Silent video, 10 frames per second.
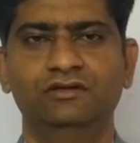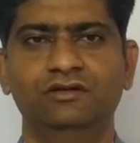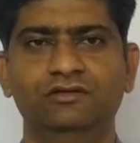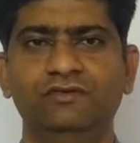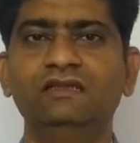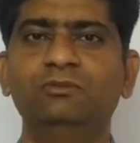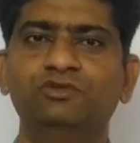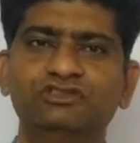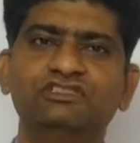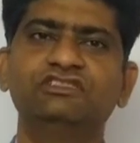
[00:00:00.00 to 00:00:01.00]
When the
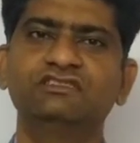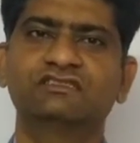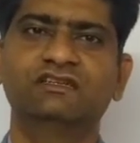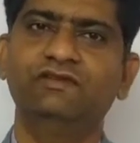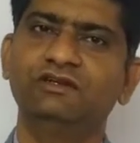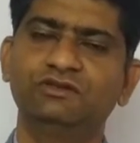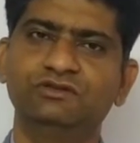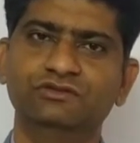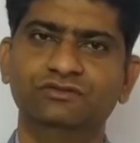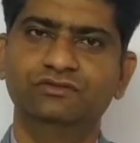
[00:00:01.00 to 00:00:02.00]
position is given to
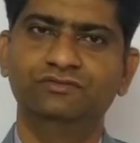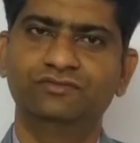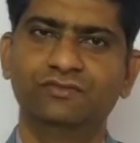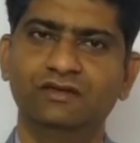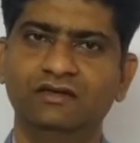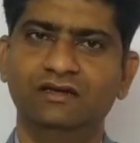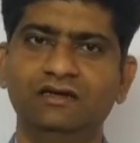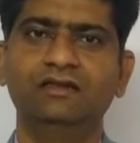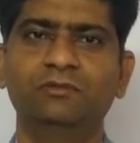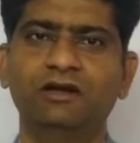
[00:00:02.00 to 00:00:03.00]
you, it is
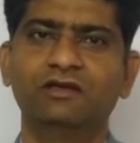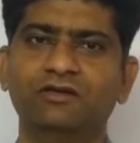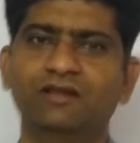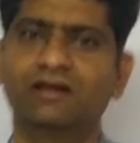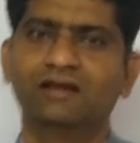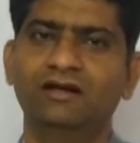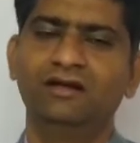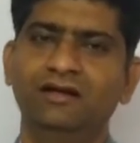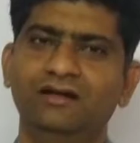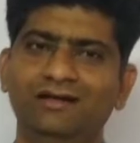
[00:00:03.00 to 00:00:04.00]
a particular
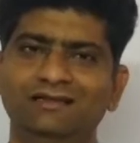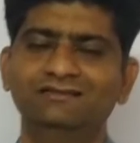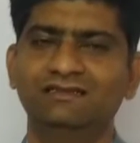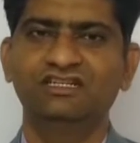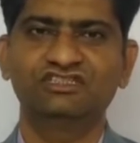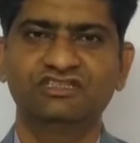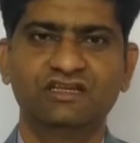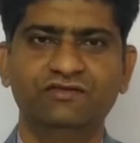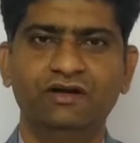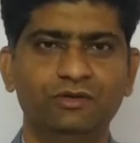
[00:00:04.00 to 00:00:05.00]
designation
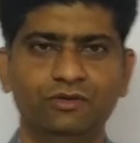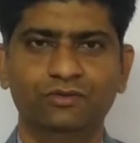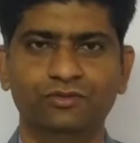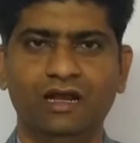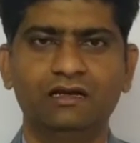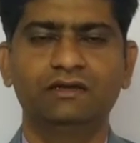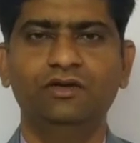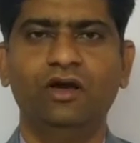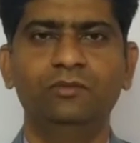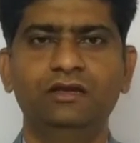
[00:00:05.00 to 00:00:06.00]
given to you, that you
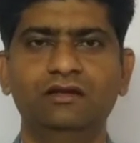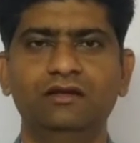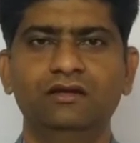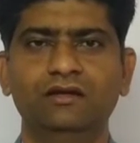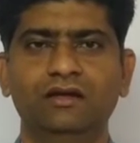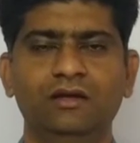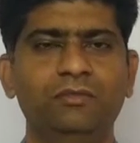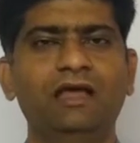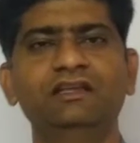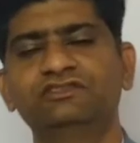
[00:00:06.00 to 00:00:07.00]
have been a
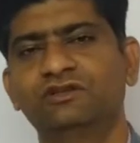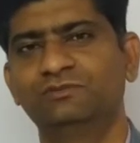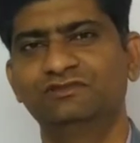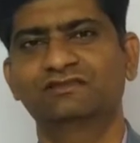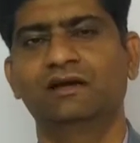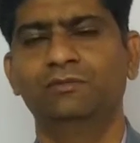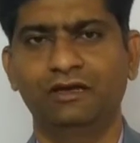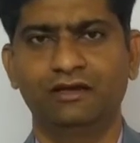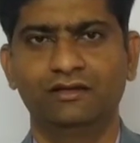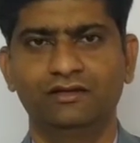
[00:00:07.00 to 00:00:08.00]
manager of this company
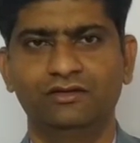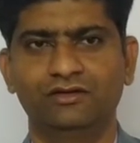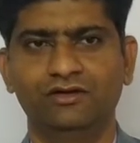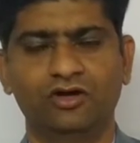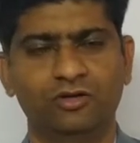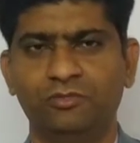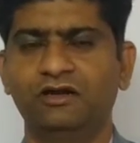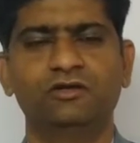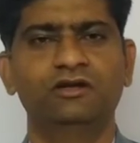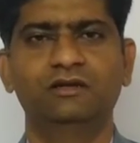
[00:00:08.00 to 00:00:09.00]
or a
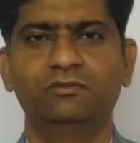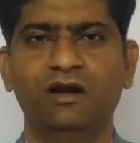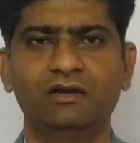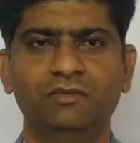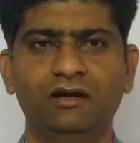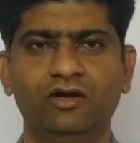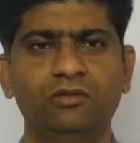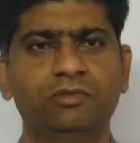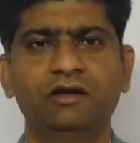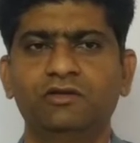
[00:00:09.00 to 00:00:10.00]
particular department or a
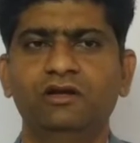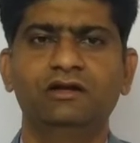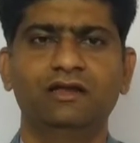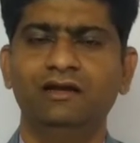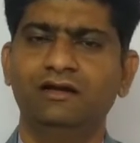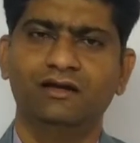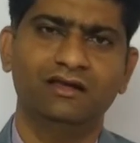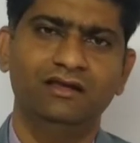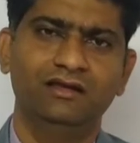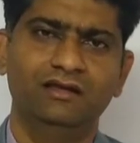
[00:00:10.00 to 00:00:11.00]
particular territory,
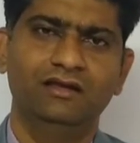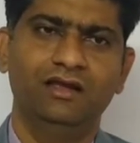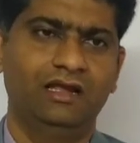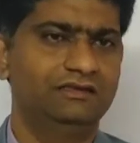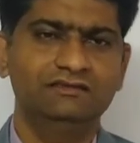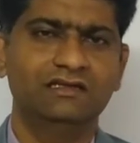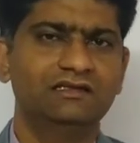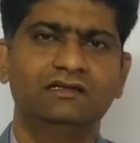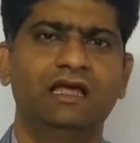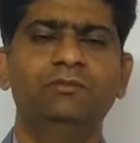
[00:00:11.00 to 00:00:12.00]
and these are the
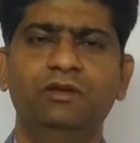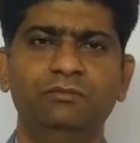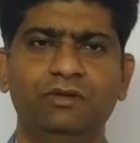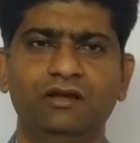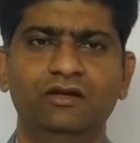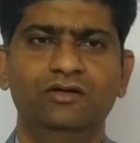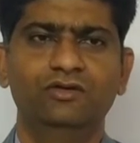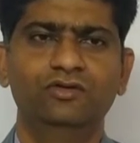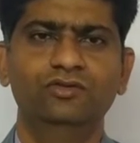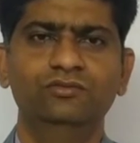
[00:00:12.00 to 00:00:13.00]
10 people
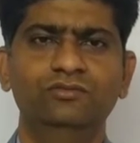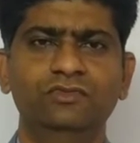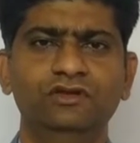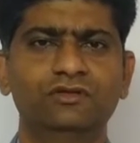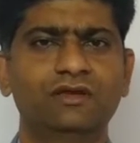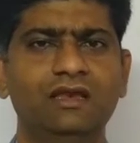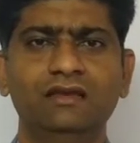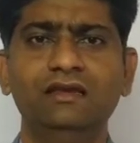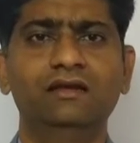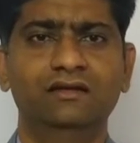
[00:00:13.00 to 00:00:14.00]
whom you can
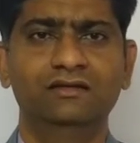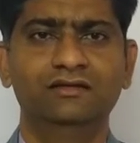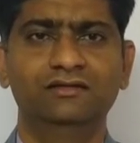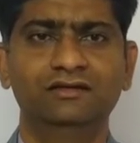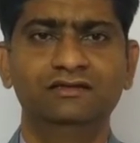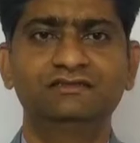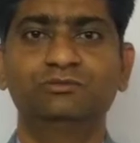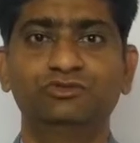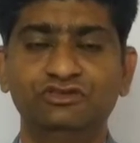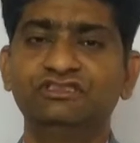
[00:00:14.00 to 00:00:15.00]
lead. It's a
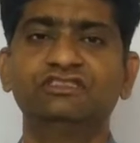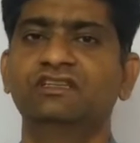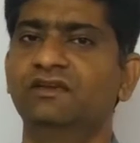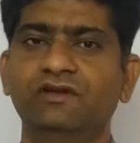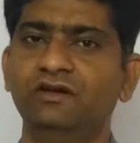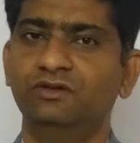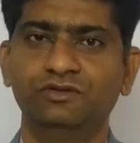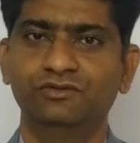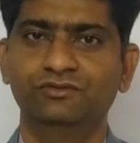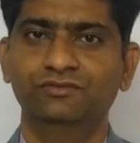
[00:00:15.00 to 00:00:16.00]
position given to you.